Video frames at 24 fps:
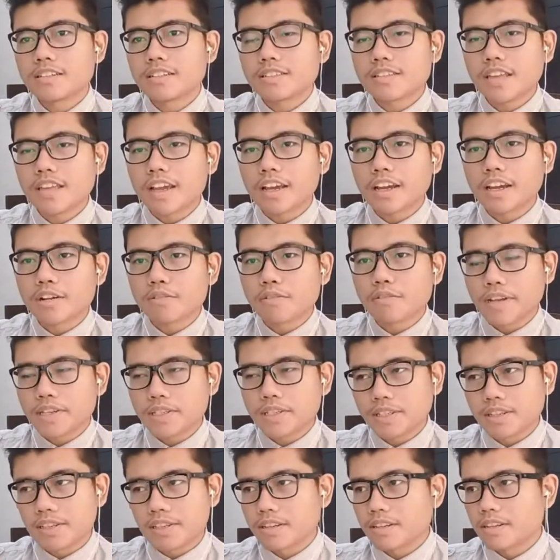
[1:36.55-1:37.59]
second
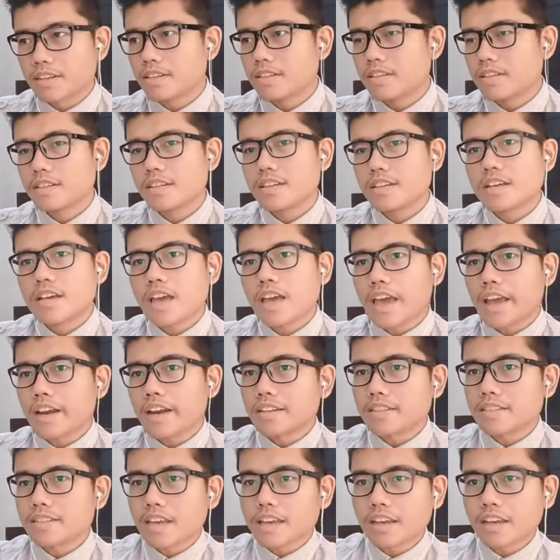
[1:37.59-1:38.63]
question. And
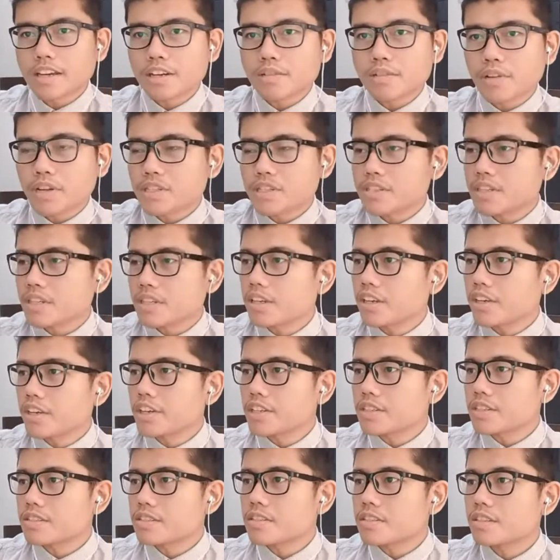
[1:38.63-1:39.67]
the second question
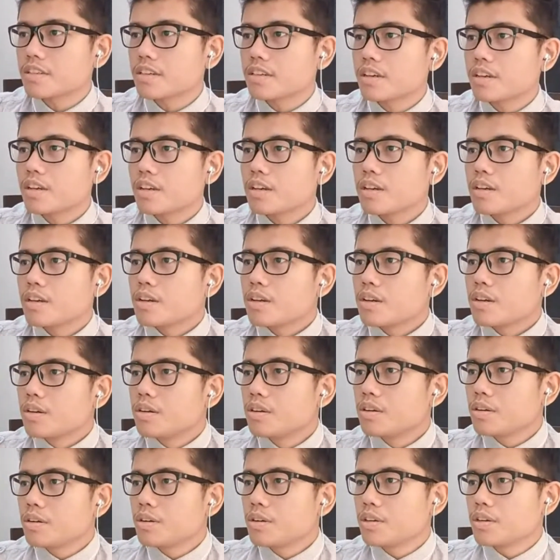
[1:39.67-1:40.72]
is,
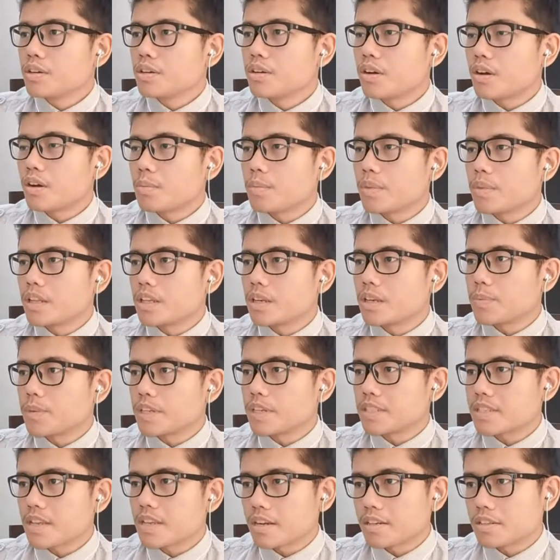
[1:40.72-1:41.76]
who do you normally
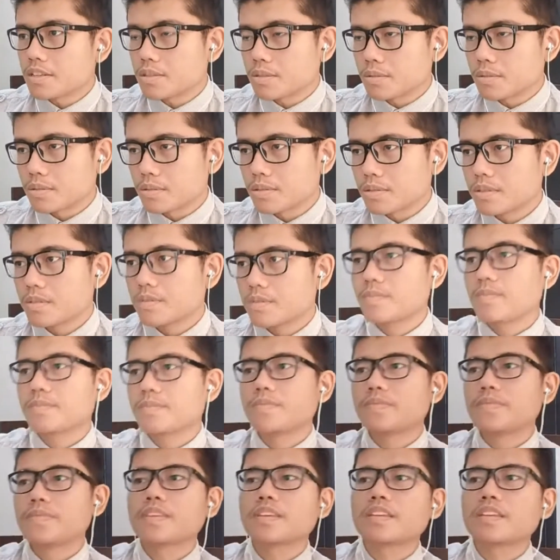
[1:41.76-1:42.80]
present to?
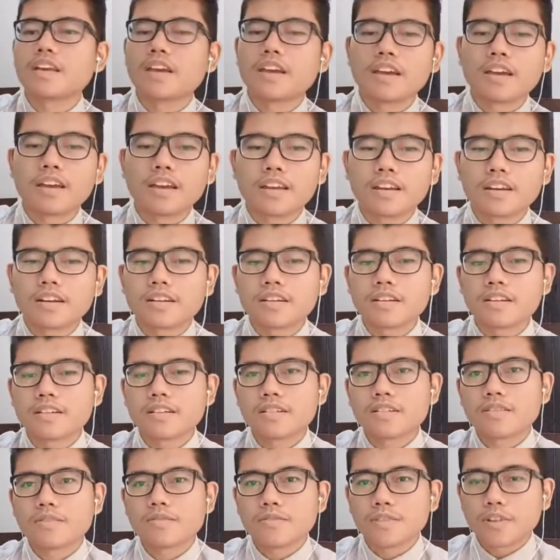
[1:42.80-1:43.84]
And
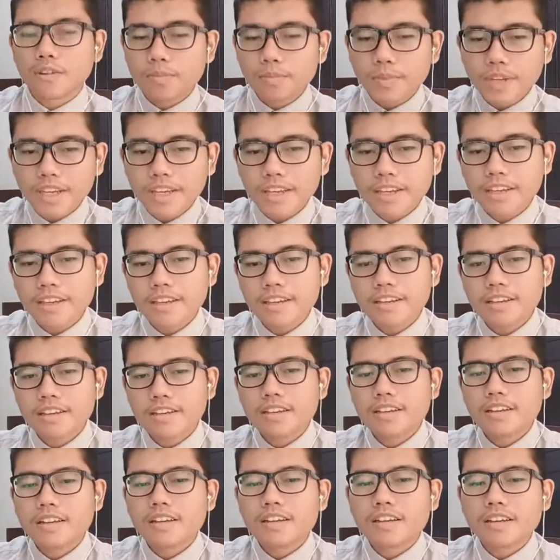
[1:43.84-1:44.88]
for me,
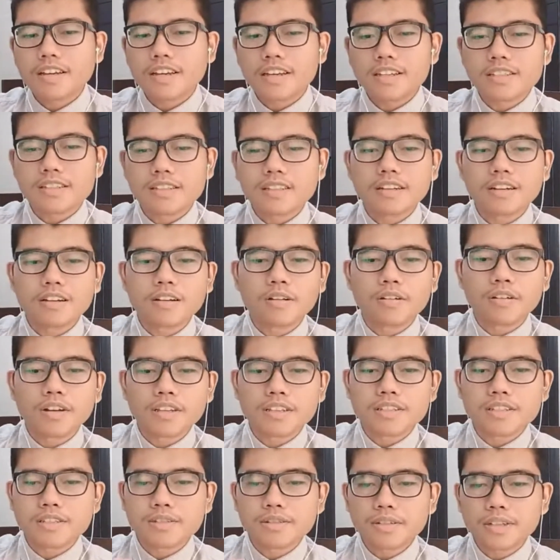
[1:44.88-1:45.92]
as a
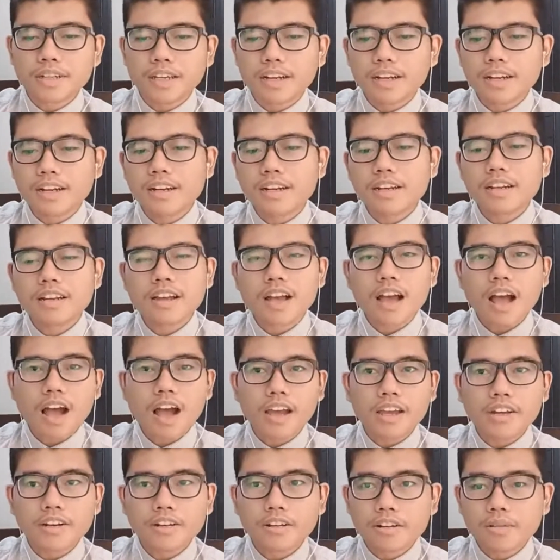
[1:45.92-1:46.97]
college student,
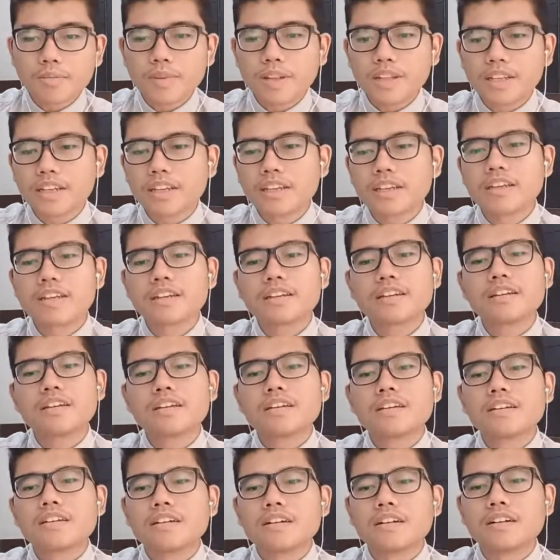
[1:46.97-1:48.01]
I normally
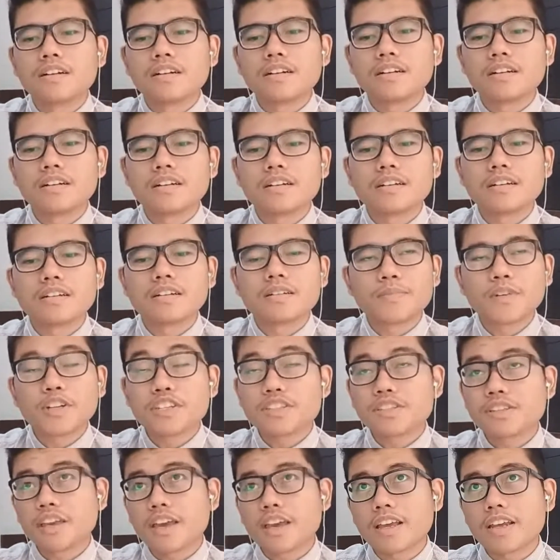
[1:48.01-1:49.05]
uh,
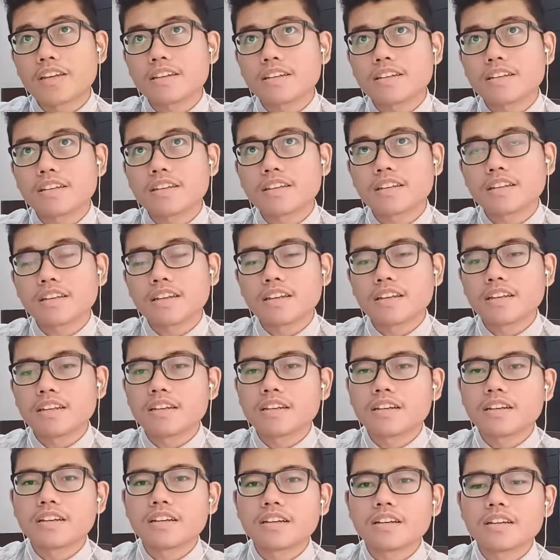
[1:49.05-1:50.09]
present in
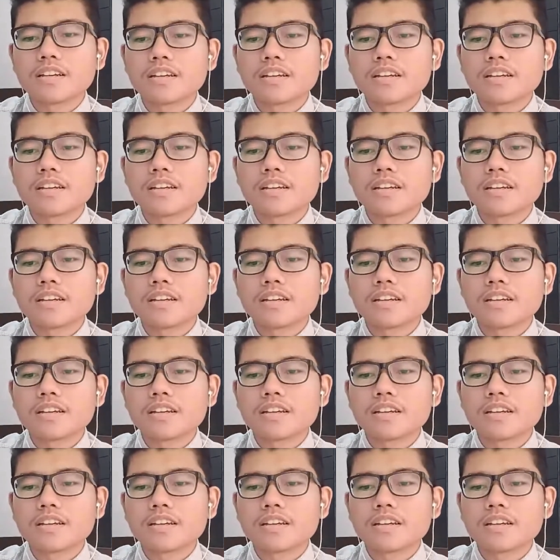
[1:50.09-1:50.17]
the